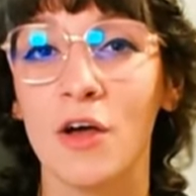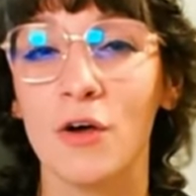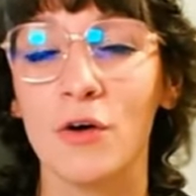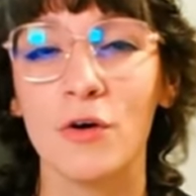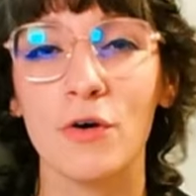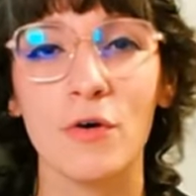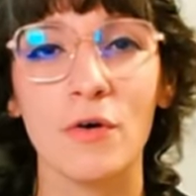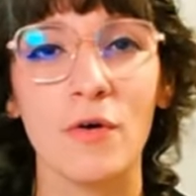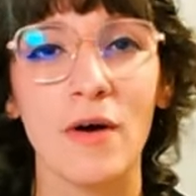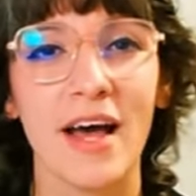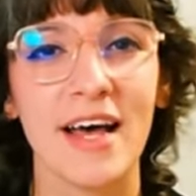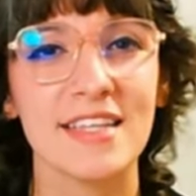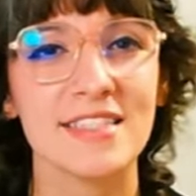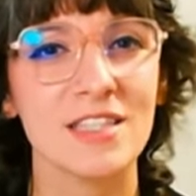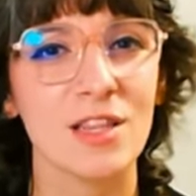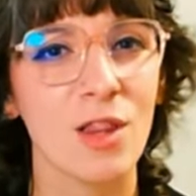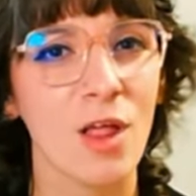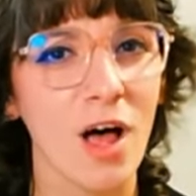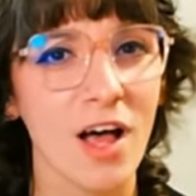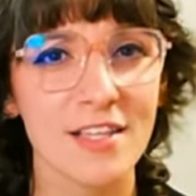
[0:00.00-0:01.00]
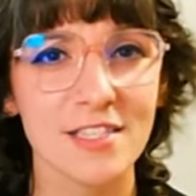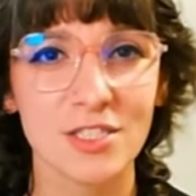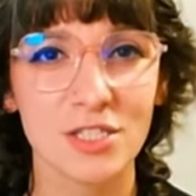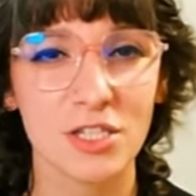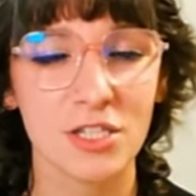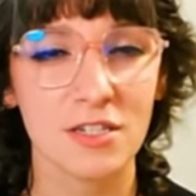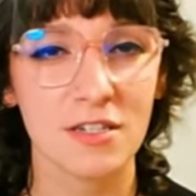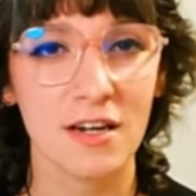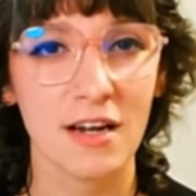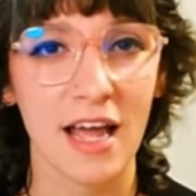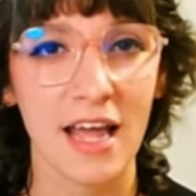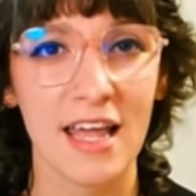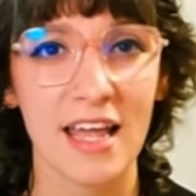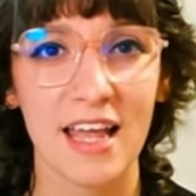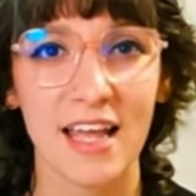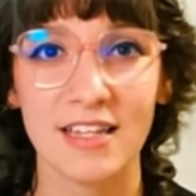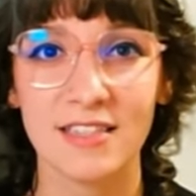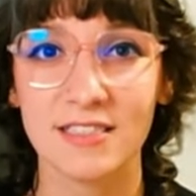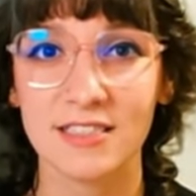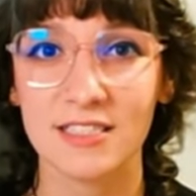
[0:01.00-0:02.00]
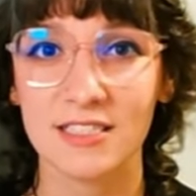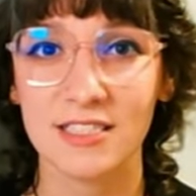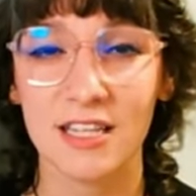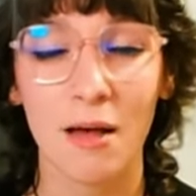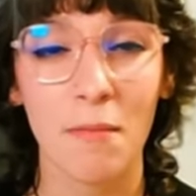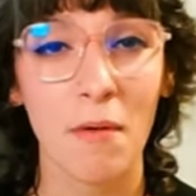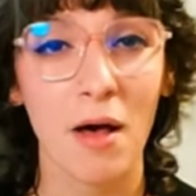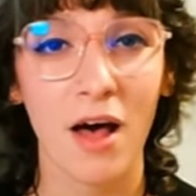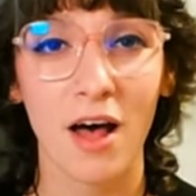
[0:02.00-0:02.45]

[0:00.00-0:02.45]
who has lost her knight and some